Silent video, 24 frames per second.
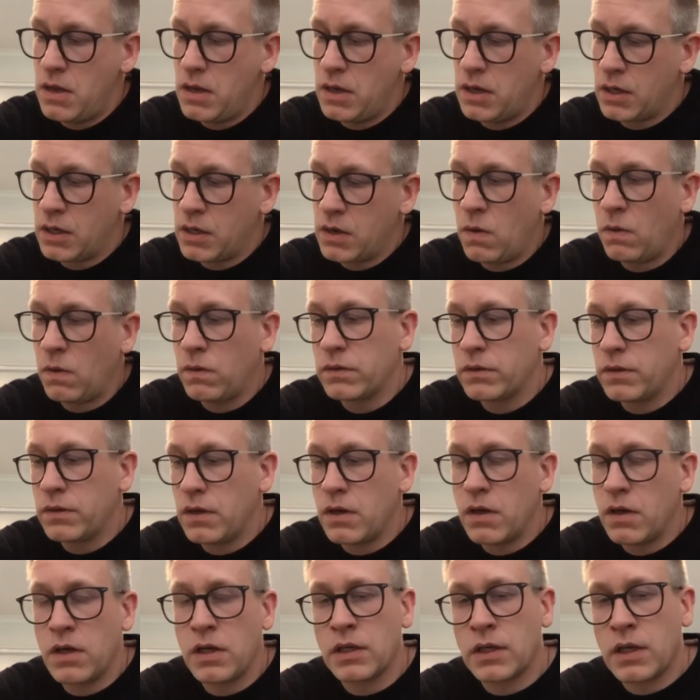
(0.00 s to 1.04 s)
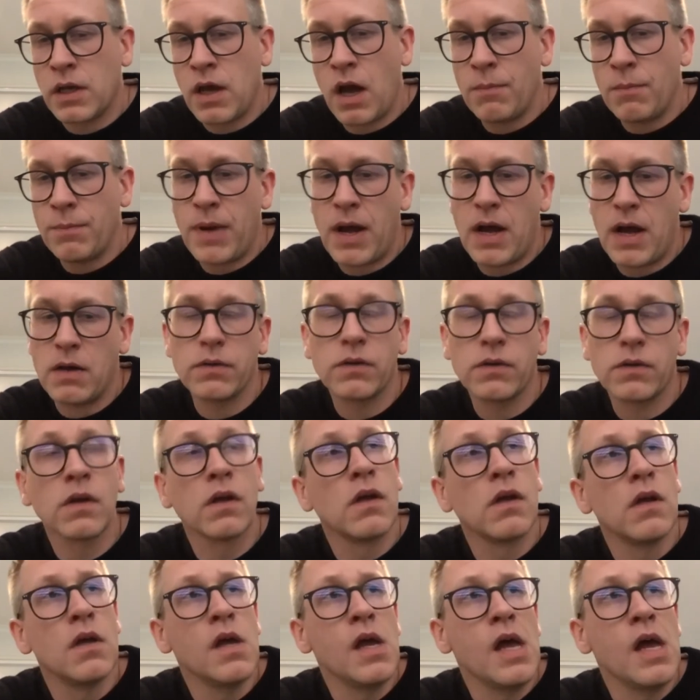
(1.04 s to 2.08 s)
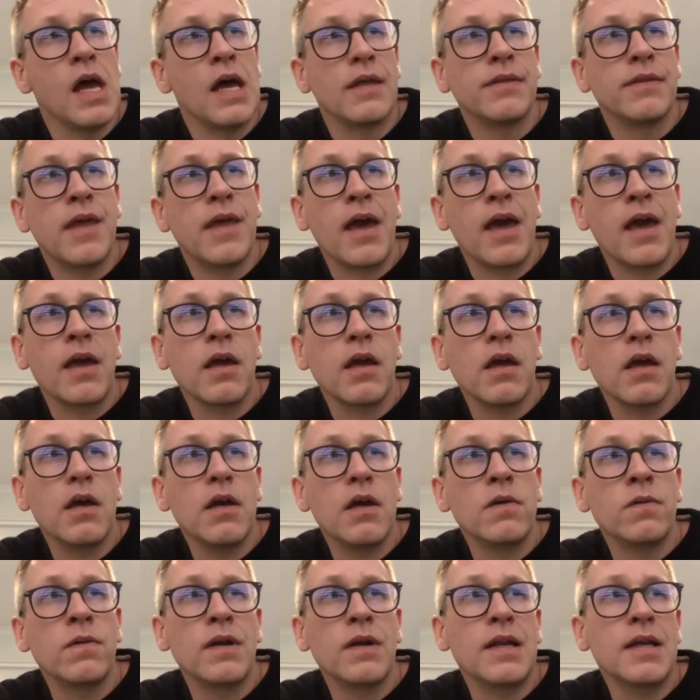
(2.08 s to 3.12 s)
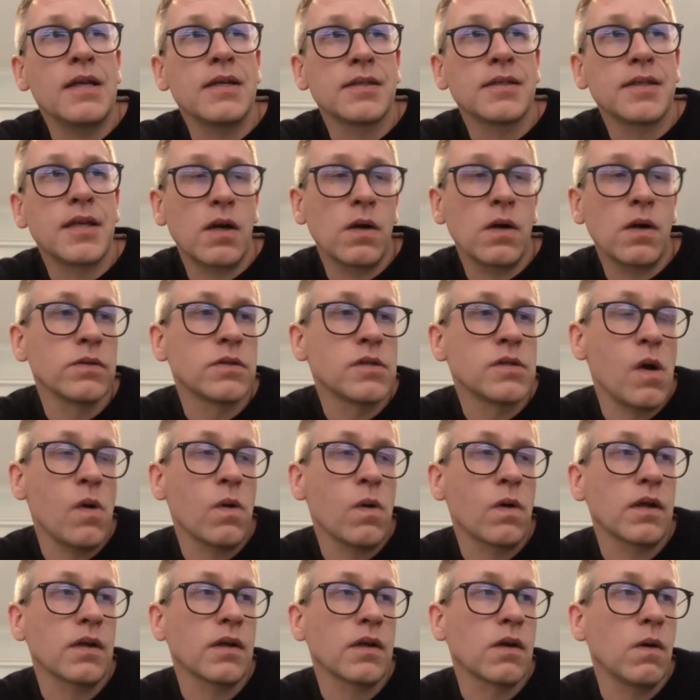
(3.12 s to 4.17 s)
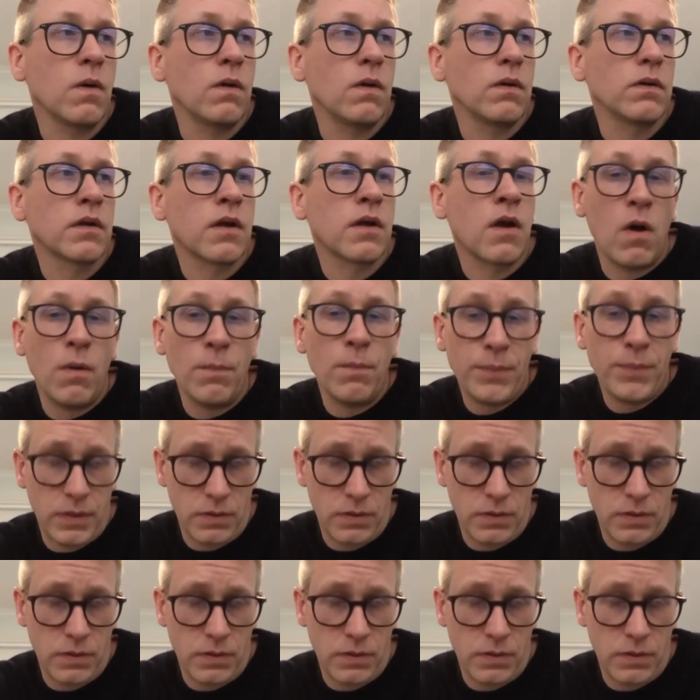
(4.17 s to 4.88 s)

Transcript: called Compound, they released their own token called Comp.